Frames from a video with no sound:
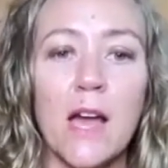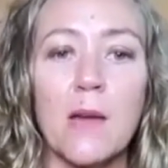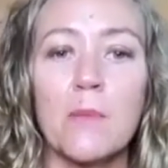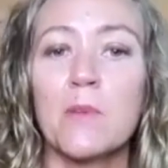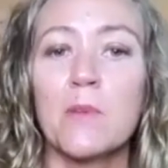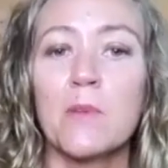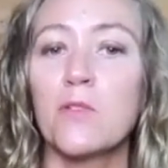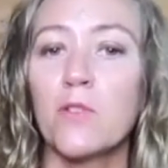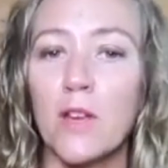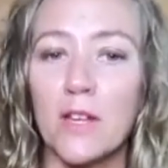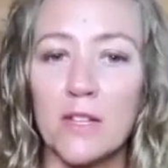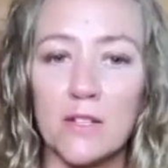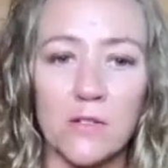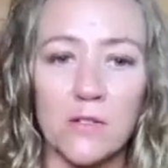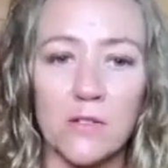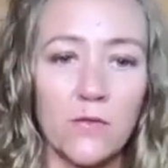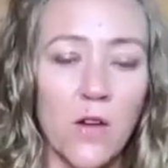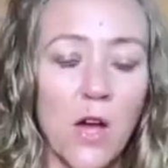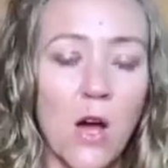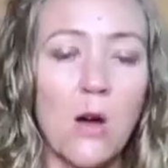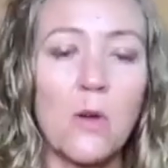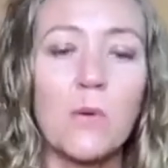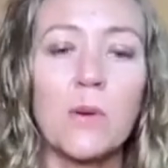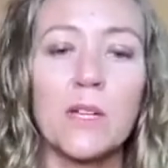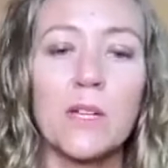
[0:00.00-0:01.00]
I mean, you guys have
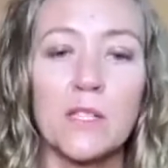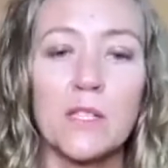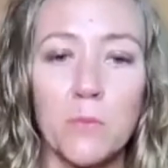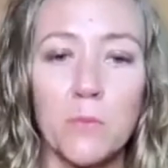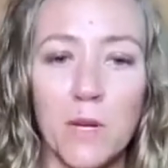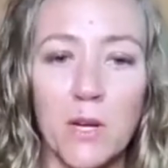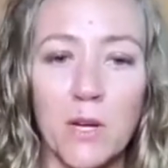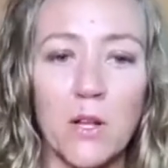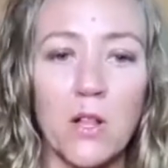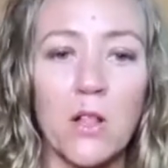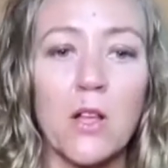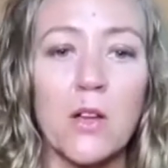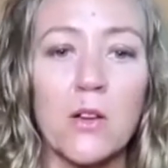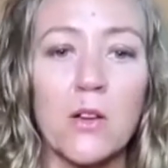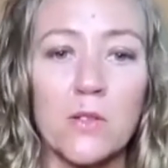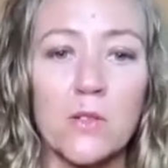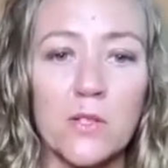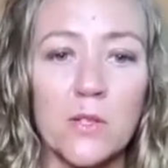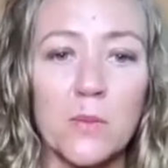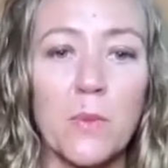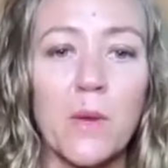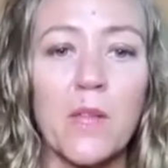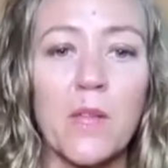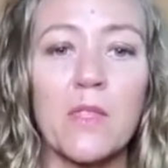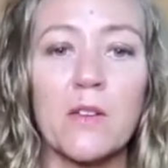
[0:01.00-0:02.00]
always been
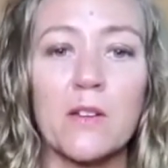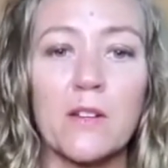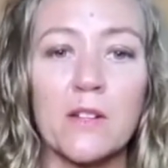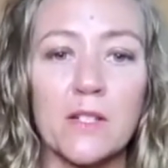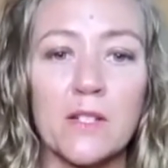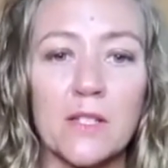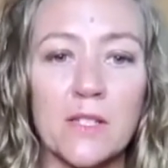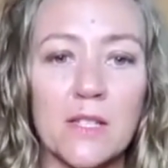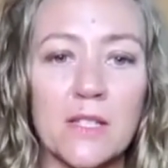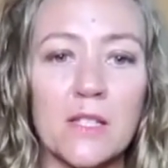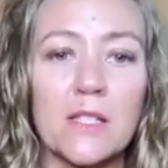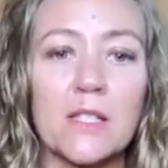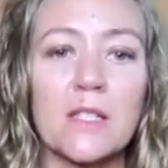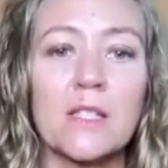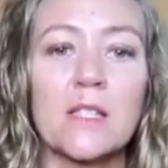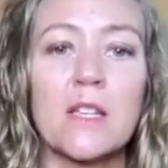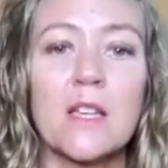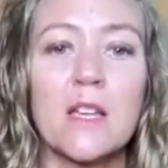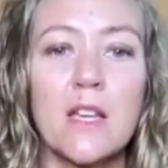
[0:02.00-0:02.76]
close, but there's this